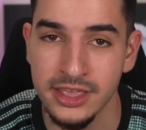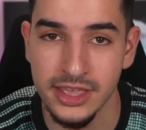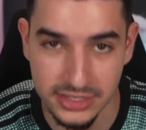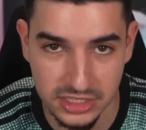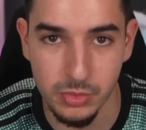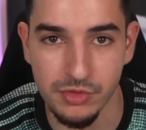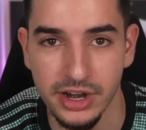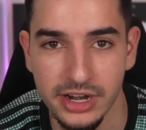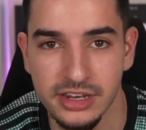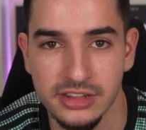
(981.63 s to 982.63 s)
is to move on
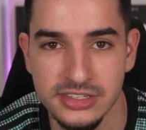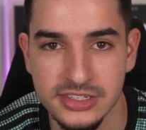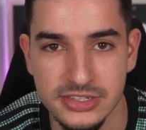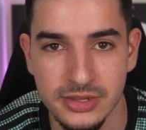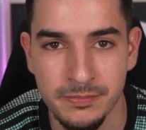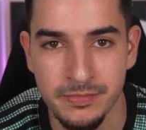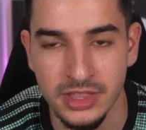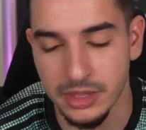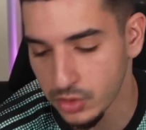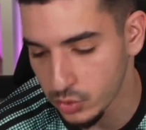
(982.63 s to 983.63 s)
at the end of the season.
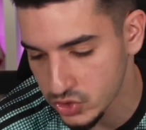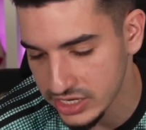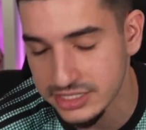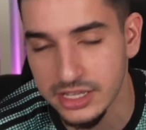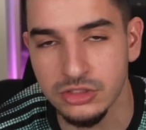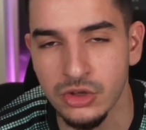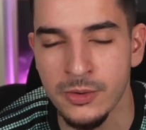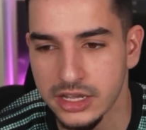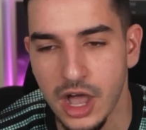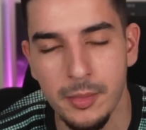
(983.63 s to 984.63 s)
Let me know what you guys think, though.
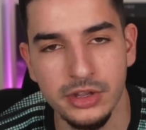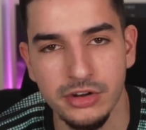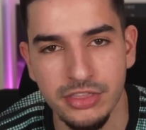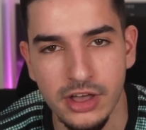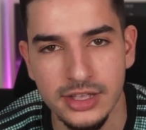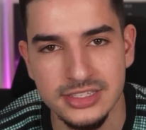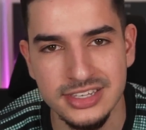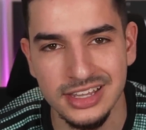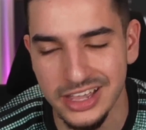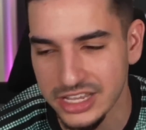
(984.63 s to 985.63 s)
Comment your thoughts,
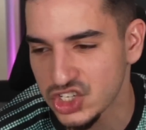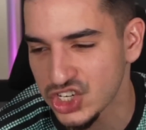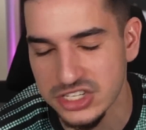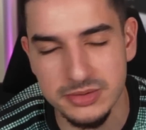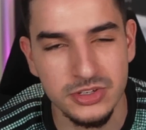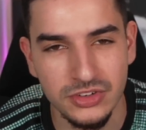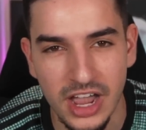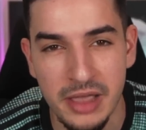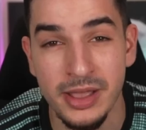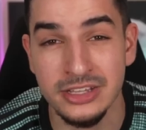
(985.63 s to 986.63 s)
like, share,
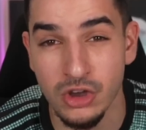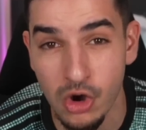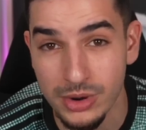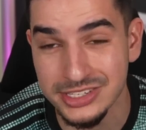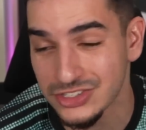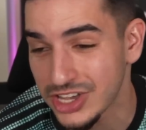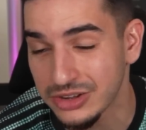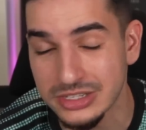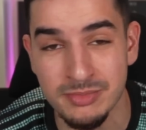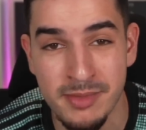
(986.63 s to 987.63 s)
subscribe. As always, the
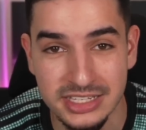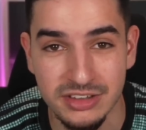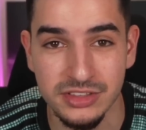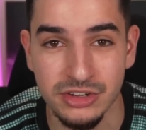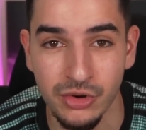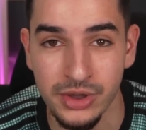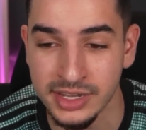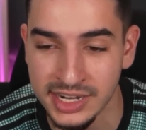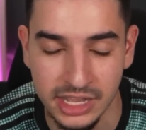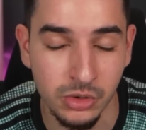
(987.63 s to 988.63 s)
channel is massively growing,
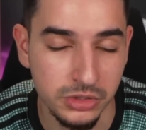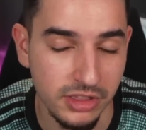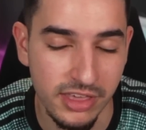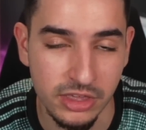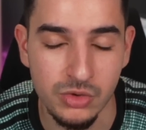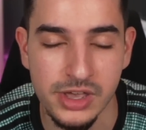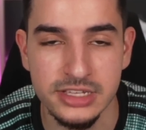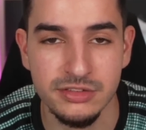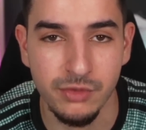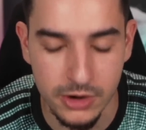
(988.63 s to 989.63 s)
and I can only thank you
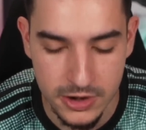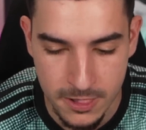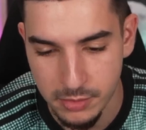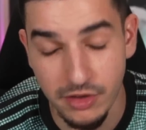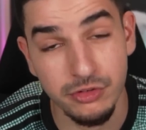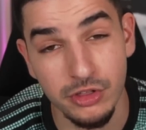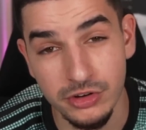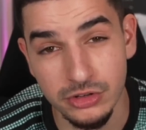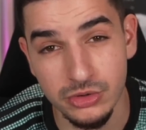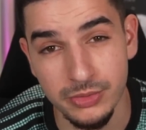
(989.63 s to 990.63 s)
guys for it. Without further
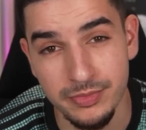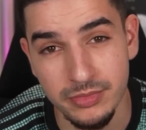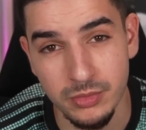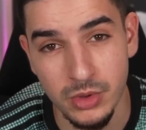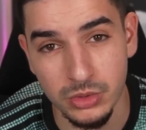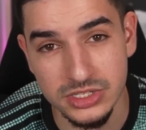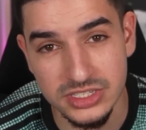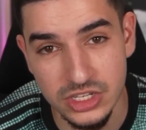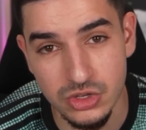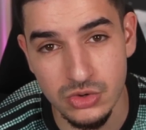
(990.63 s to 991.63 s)
ado, we will
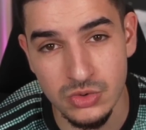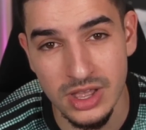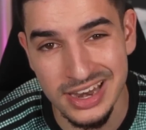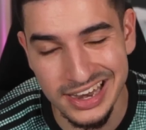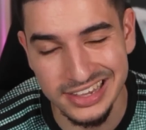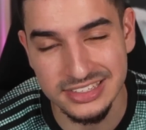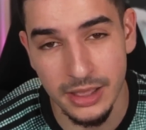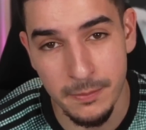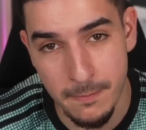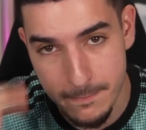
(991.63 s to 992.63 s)
see you next time.